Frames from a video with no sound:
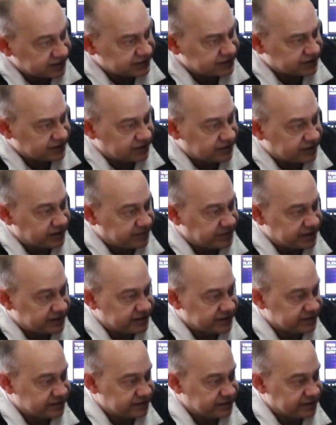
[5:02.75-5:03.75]
So, I
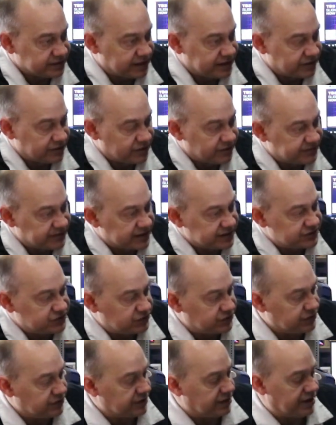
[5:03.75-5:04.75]
mean, I don't know if that's
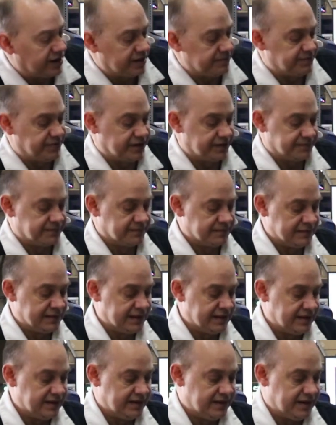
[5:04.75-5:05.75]
true or not, but
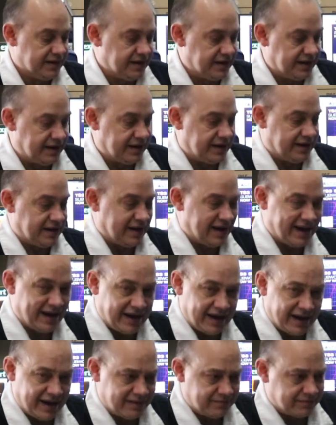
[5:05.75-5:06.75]

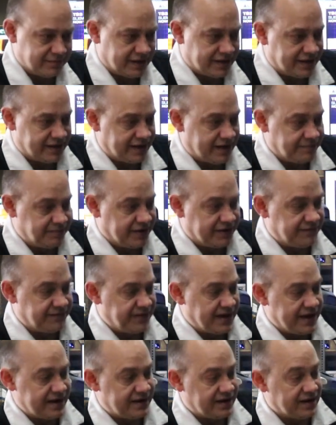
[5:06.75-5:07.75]
I am a big
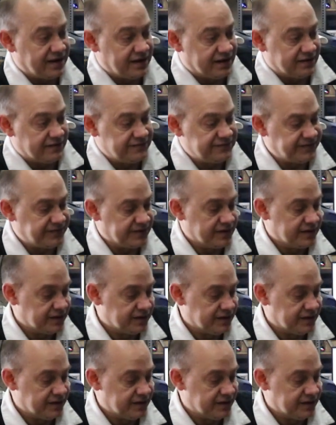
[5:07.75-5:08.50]
fan of